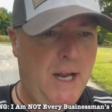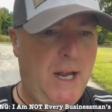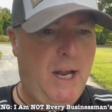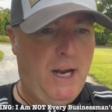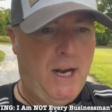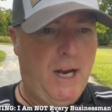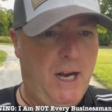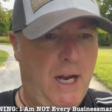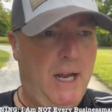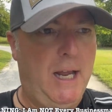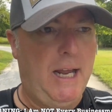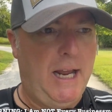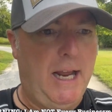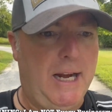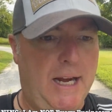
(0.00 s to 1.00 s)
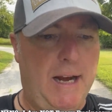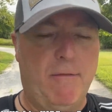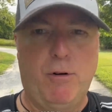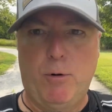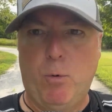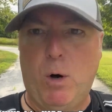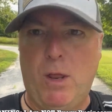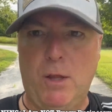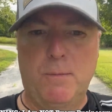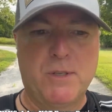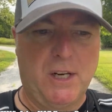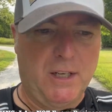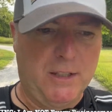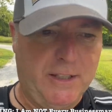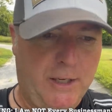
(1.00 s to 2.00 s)
Uh, and every one of them is
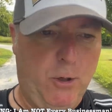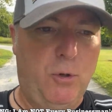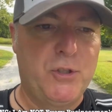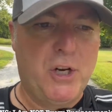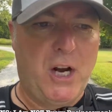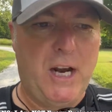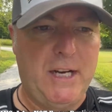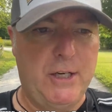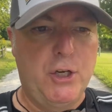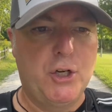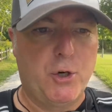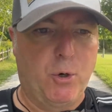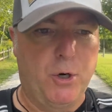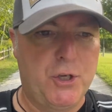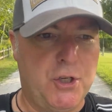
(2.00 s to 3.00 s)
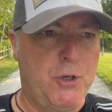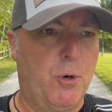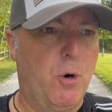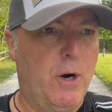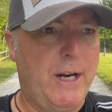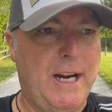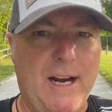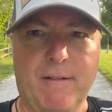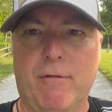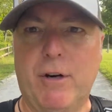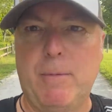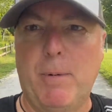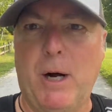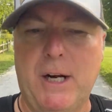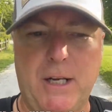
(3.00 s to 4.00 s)
a little tiny short story.
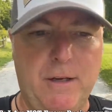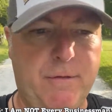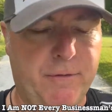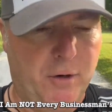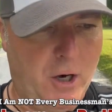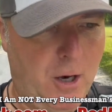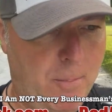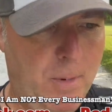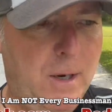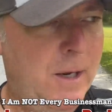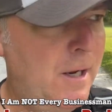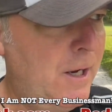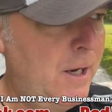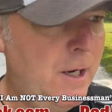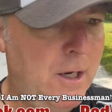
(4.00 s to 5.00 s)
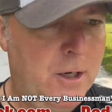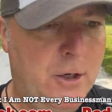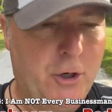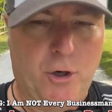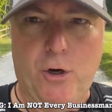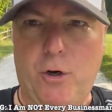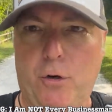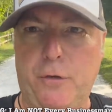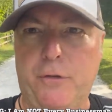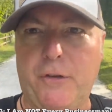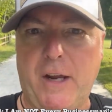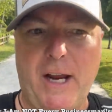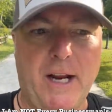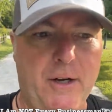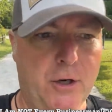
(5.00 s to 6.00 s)
Everybody from Colonel
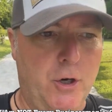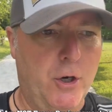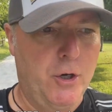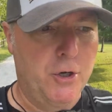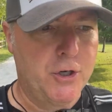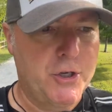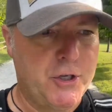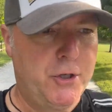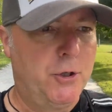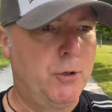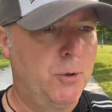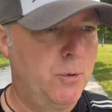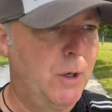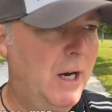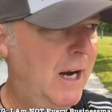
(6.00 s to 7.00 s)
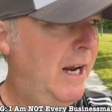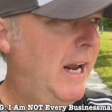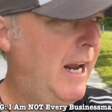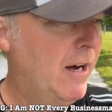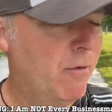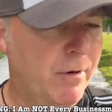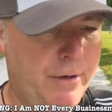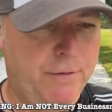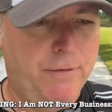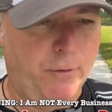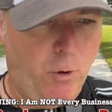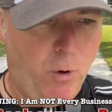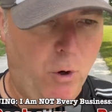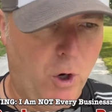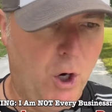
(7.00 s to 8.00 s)
Sanders to uh, Henry
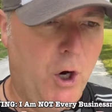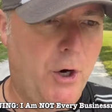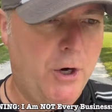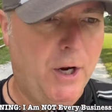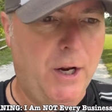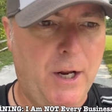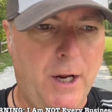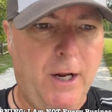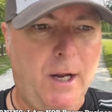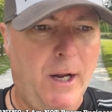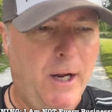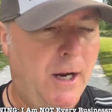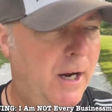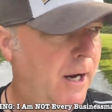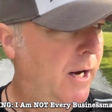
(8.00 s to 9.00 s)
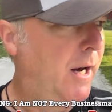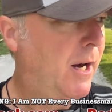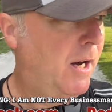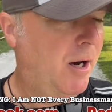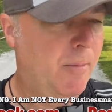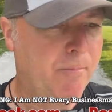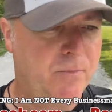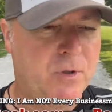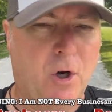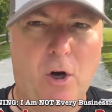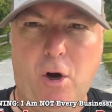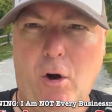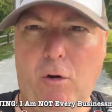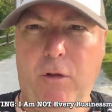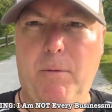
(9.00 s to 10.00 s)
Ford um, to
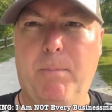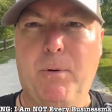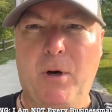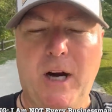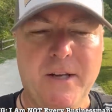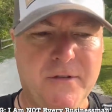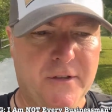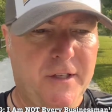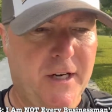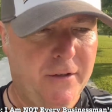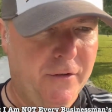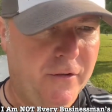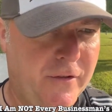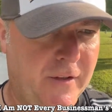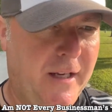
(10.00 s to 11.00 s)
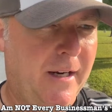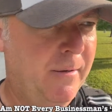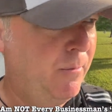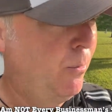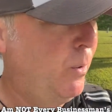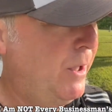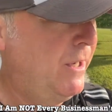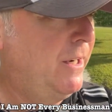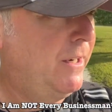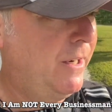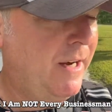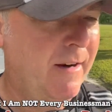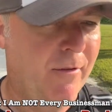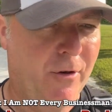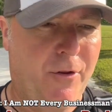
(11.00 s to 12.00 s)
all the presidents that you
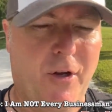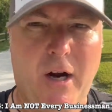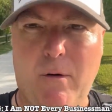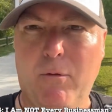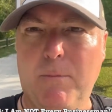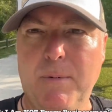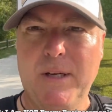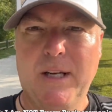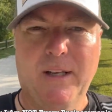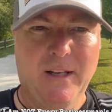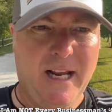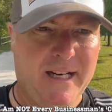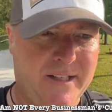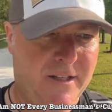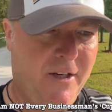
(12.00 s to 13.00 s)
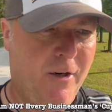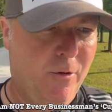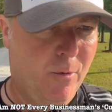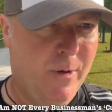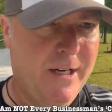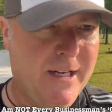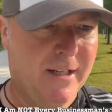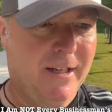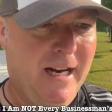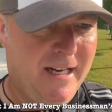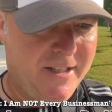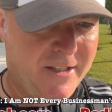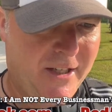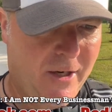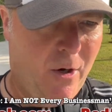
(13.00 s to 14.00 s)
never thought would be elected and
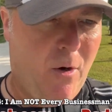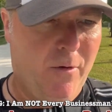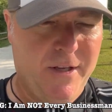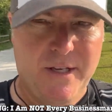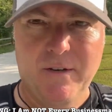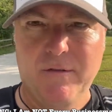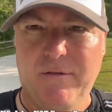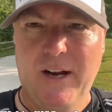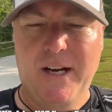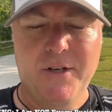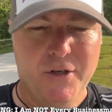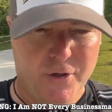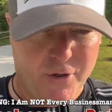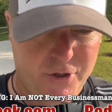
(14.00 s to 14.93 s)
reelected, all the inventors,